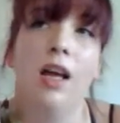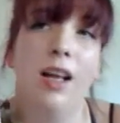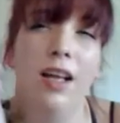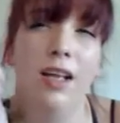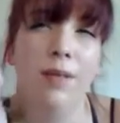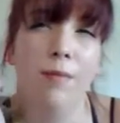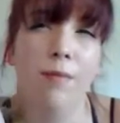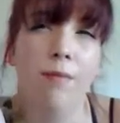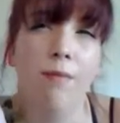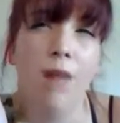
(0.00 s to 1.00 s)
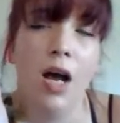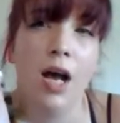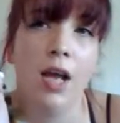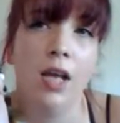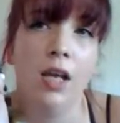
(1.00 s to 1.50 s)

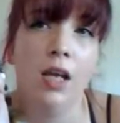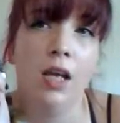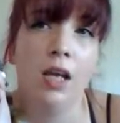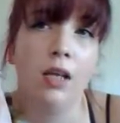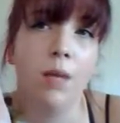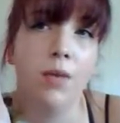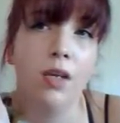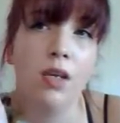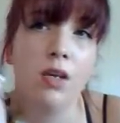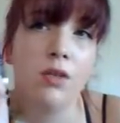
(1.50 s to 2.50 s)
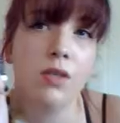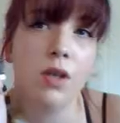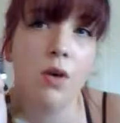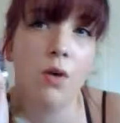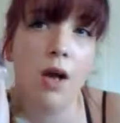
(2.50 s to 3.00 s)
A couple of years
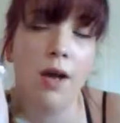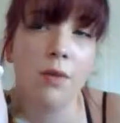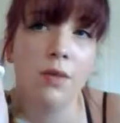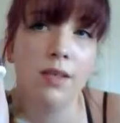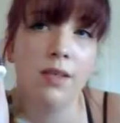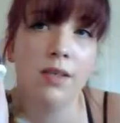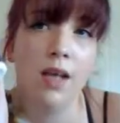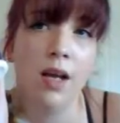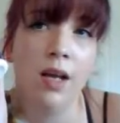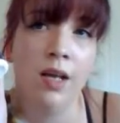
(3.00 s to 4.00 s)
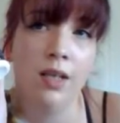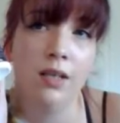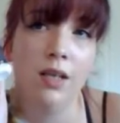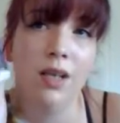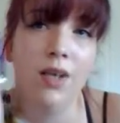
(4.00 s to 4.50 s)
ago, I was a
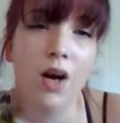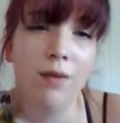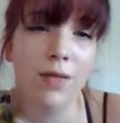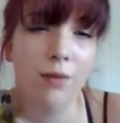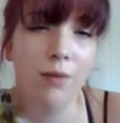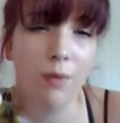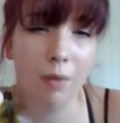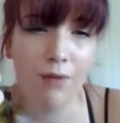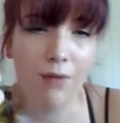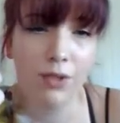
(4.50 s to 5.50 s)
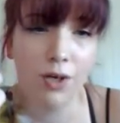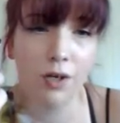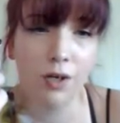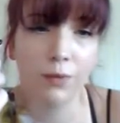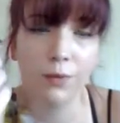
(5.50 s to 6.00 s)
Na'vi from
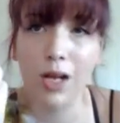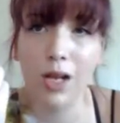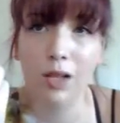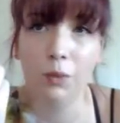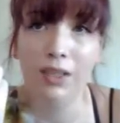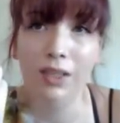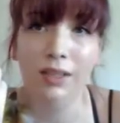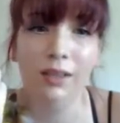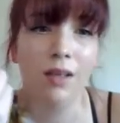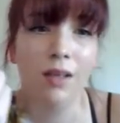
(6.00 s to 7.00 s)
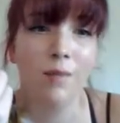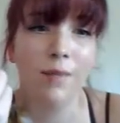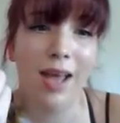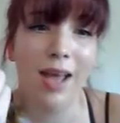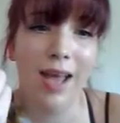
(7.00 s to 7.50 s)
Avatar for Halloween,
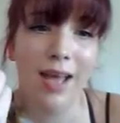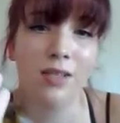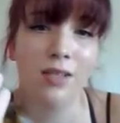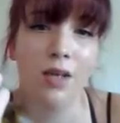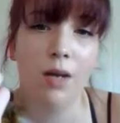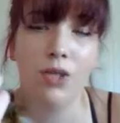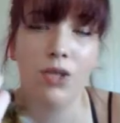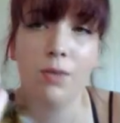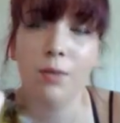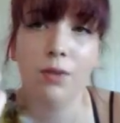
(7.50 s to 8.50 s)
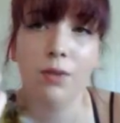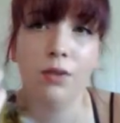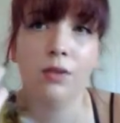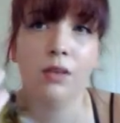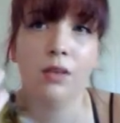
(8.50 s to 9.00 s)
and a bunch of
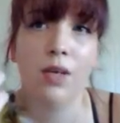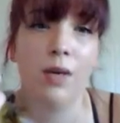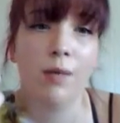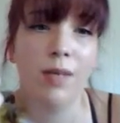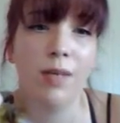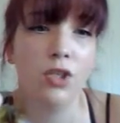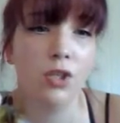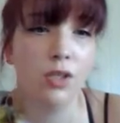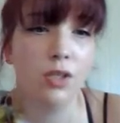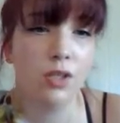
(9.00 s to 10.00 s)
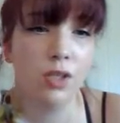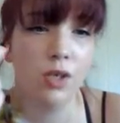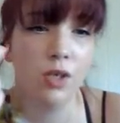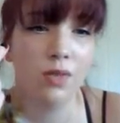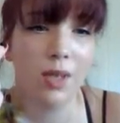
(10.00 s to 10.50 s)
people like recommended you just
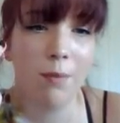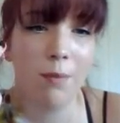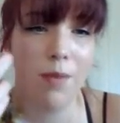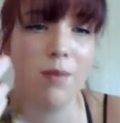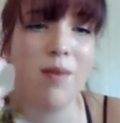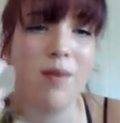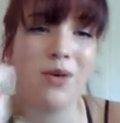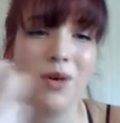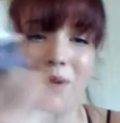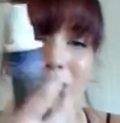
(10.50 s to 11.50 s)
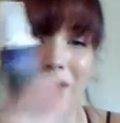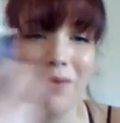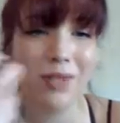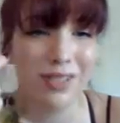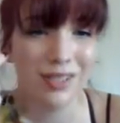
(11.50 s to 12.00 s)
use like baby powder or
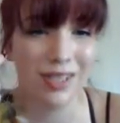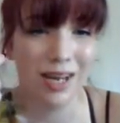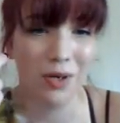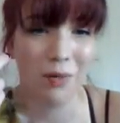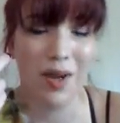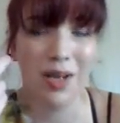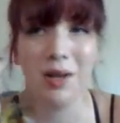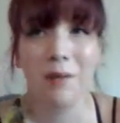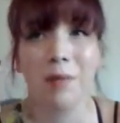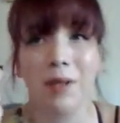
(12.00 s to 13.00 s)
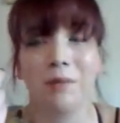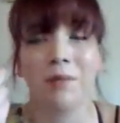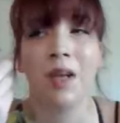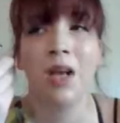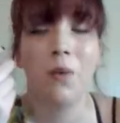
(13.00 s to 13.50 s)
whatever to set your makeup, but
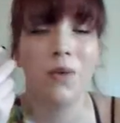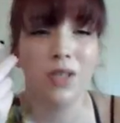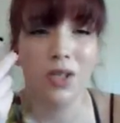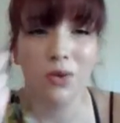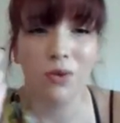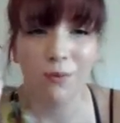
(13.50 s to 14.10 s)
I wasn't a huge